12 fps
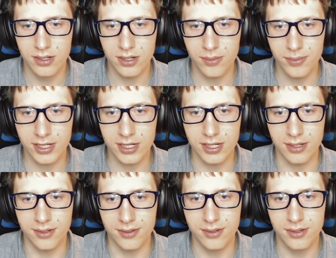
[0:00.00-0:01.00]
Oh my
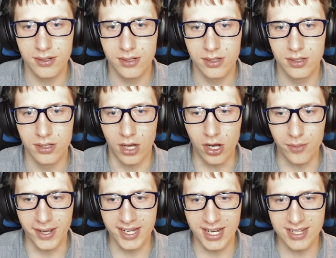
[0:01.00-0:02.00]
god. Oh
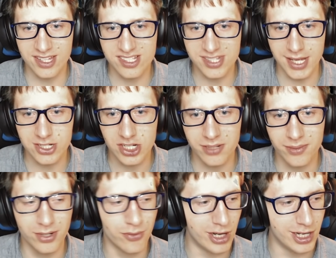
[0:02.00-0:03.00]
my god, the sledgehammer
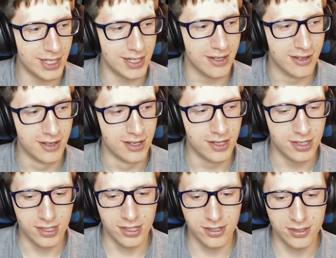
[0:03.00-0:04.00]
won!
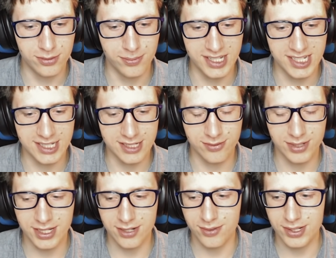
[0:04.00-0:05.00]
Oh man, we
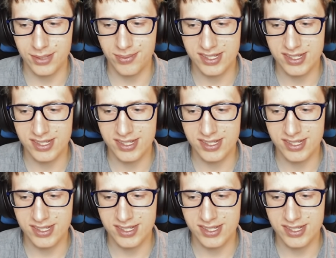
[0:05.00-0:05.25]
got a really big